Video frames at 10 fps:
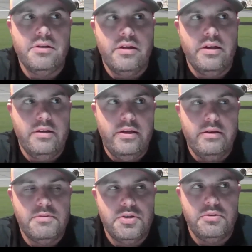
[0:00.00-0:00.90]
It
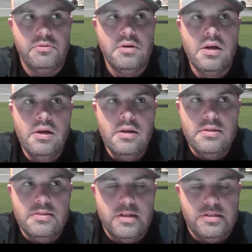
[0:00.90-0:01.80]
gives you
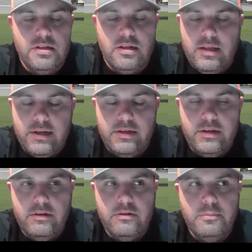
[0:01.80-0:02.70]
such an
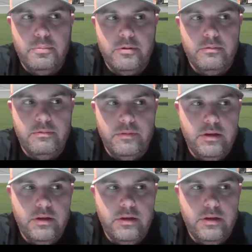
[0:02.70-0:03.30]
eclectic group of